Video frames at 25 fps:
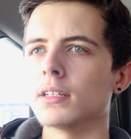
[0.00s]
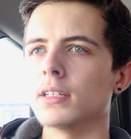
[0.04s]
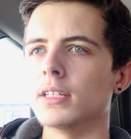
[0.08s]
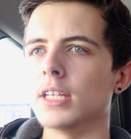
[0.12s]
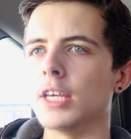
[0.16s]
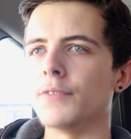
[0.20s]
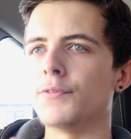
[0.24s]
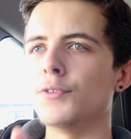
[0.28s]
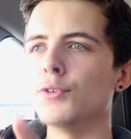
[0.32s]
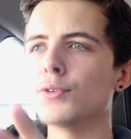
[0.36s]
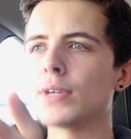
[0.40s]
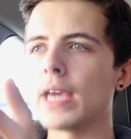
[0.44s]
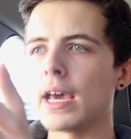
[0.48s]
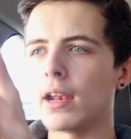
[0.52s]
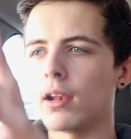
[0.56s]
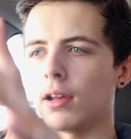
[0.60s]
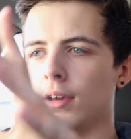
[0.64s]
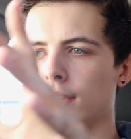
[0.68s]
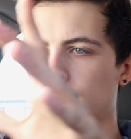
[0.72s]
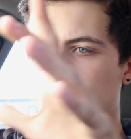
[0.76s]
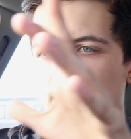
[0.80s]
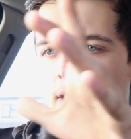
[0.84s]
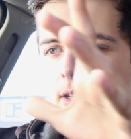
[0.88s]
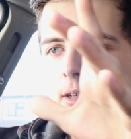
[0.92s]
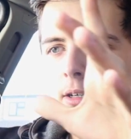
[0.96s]
if you get
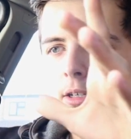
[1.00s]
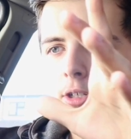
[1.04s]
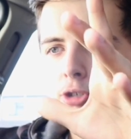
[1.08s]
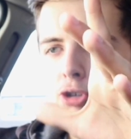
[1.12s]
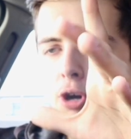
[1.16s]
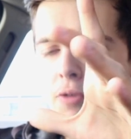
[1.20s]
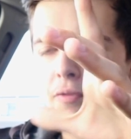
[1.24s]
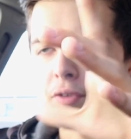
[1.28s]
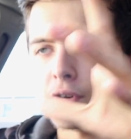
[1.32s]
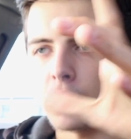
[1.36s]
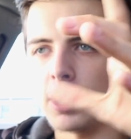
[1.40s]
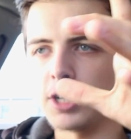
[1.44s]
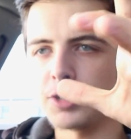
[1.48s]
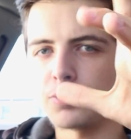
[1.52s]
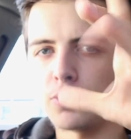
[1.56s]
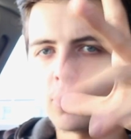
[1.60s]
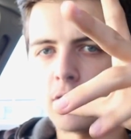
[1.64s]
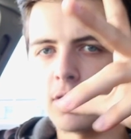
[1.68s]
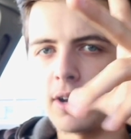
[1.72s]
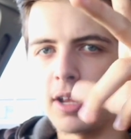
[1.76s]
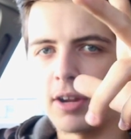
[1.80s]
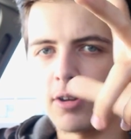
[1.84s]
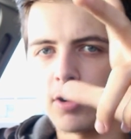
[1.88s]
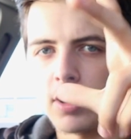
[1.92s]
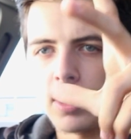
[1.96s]
like traffic lights
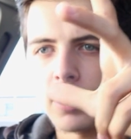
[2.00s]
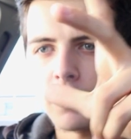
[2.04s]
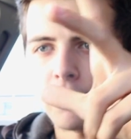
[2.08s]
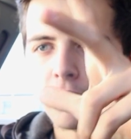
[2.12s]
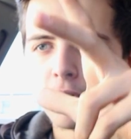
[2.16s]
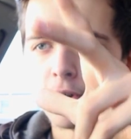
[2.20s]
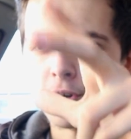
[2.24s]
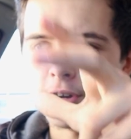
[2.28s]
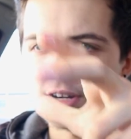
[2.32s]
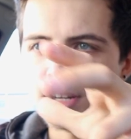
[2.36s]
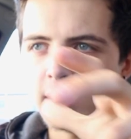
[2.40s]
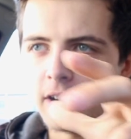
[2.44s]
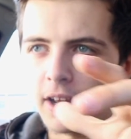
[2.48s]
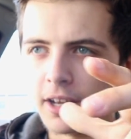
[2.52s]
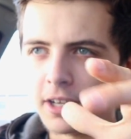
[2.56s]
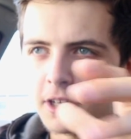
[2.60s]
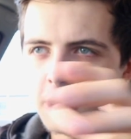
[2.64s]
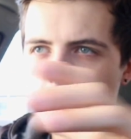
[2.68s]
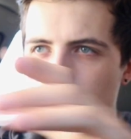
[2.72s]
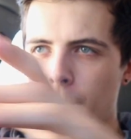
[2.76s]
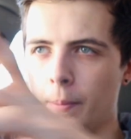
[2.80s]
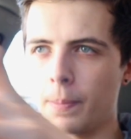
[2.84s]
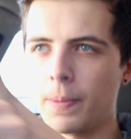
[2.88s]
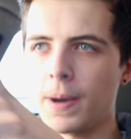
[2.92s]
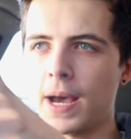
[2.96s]
where they're very like
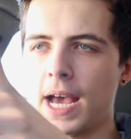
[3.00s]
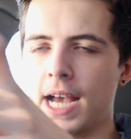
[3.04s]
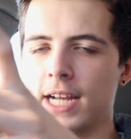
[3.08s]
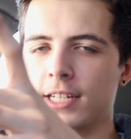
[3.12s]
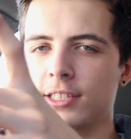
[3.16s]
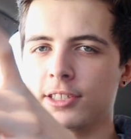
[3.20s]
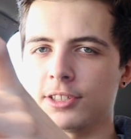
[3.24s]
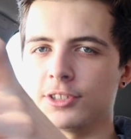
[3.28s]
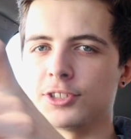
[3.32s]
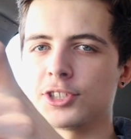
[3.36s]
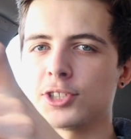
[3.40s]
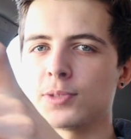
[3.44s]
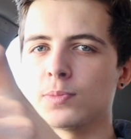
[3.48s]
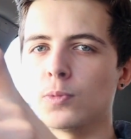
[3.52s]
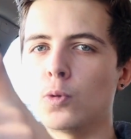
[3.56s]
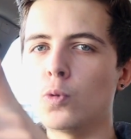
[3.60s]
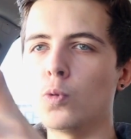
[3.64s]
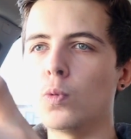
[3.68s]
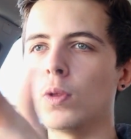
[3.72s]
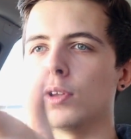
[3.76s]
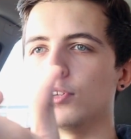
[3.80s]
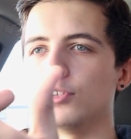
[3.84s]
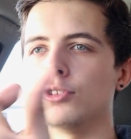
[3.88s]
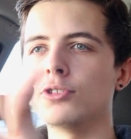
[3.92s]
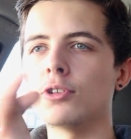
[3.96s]
compact and
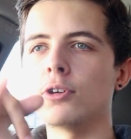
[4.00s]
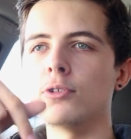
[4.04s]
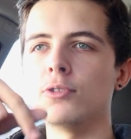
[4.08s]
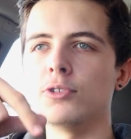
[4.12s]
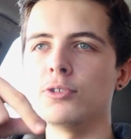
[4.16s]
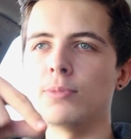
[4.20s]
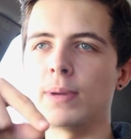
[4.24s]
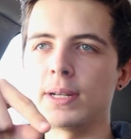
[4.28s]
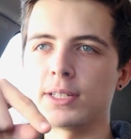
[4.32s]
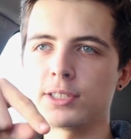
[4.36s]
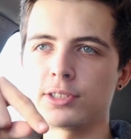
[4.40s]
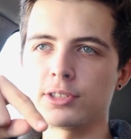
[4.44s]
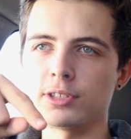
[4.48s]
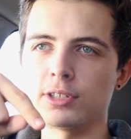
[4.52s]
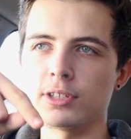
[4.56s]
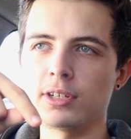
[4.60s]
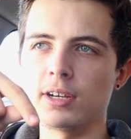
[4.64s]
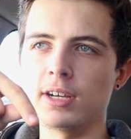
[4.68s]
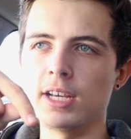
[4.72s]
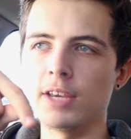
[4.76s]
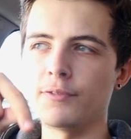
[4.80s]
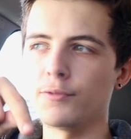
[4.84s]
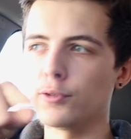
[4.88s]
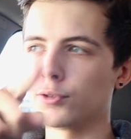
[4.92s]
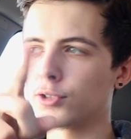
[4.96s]
small, then you know that you're meant
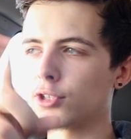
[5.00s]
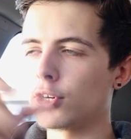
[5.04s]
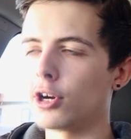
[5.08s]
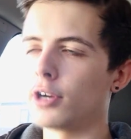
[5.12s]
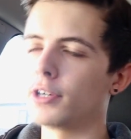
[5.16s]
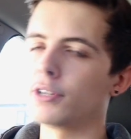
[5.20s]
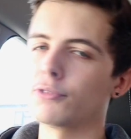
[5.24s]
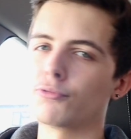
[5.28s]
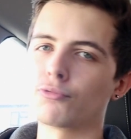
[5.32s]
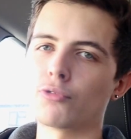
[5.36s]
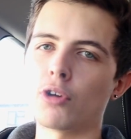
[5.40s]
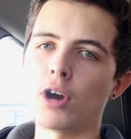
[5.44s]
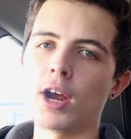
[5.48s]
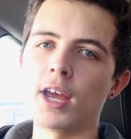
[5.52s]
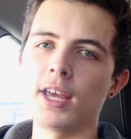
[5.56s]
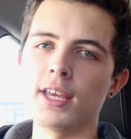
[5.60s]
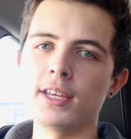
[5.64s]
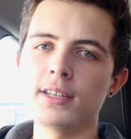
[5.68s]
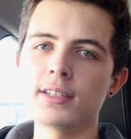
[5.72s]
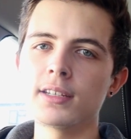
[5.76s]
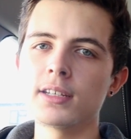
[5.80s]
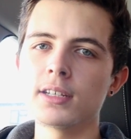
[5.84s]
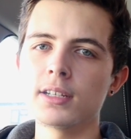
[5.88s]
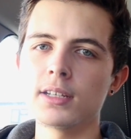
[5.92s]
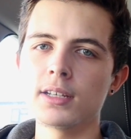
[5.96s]
to, if you're turning
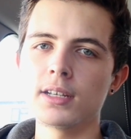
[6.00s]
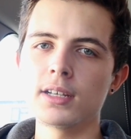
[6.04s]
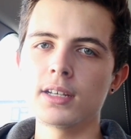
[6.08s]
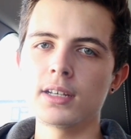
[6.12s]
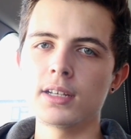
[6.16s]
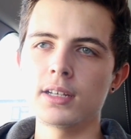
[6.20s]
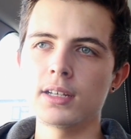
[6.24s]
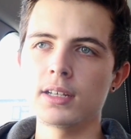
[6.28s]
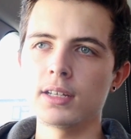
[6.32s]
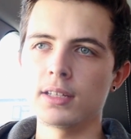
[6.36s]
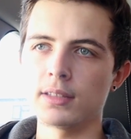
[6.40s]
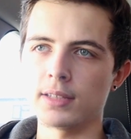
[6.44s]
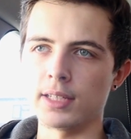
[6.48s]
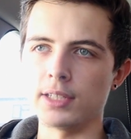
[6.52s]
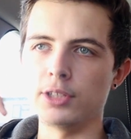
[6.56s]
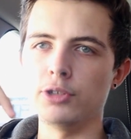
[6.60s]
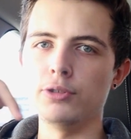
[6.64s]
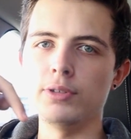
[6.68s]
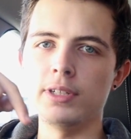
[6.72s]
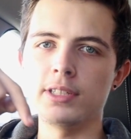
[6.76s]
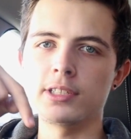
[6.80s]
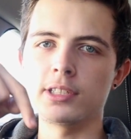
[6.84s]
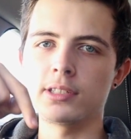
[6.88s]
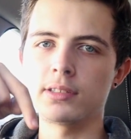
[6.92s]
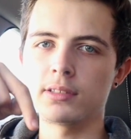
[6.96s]
right, then you
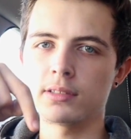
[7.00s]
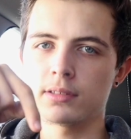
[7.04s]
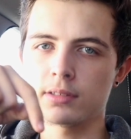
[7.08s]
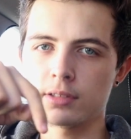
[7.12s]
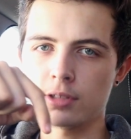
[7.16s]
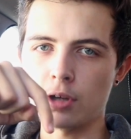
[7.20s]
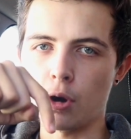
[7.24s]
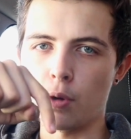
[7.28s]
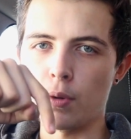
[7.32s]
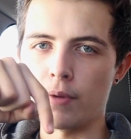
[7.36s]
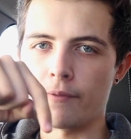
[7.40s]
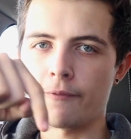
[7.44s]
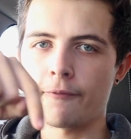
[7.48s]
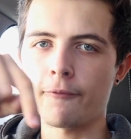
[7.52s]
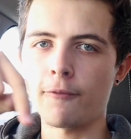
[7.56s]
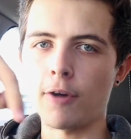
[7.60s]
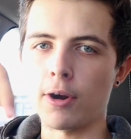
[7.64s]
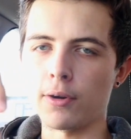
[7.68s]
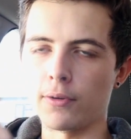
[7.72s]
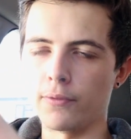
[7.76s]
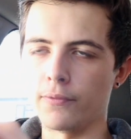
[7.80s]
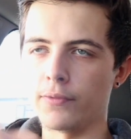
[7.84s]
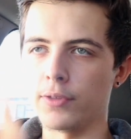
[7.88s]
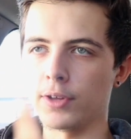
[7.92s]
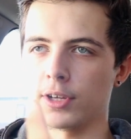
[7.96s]
need to go in
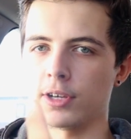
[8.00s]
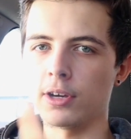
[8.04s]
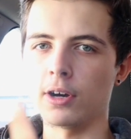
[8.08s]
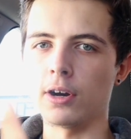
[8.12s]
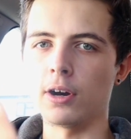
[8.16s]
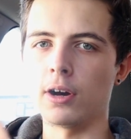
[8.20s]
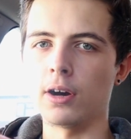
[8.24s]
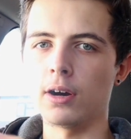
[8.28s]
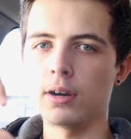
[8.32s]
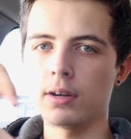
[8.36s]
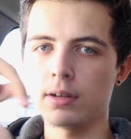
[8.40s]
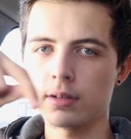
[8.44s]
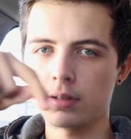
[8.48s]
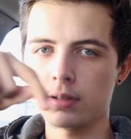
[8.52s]
front of the car,